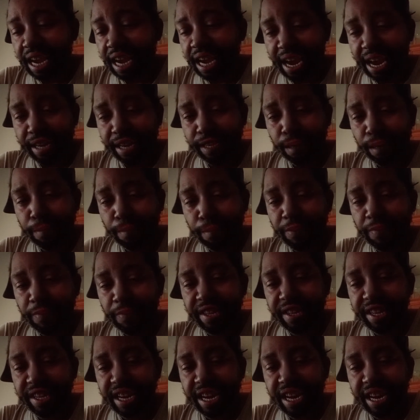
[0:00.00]
and
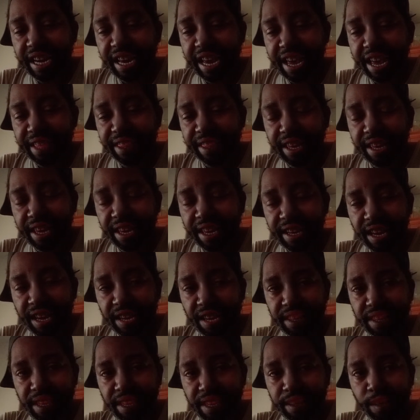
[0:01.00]
WTIS in
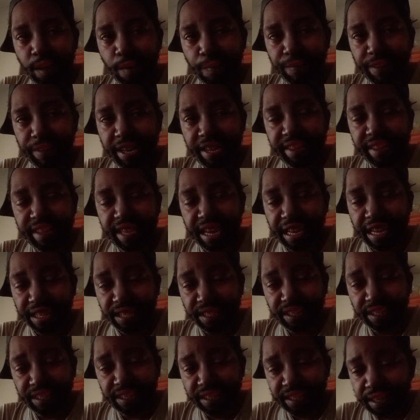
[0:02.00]

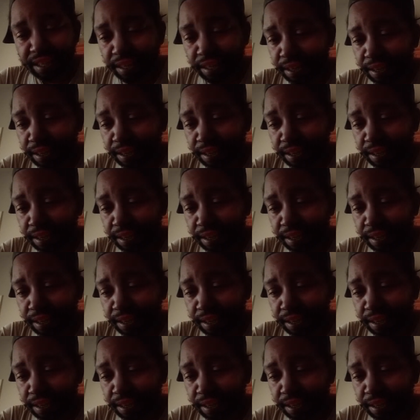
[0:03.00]
1976.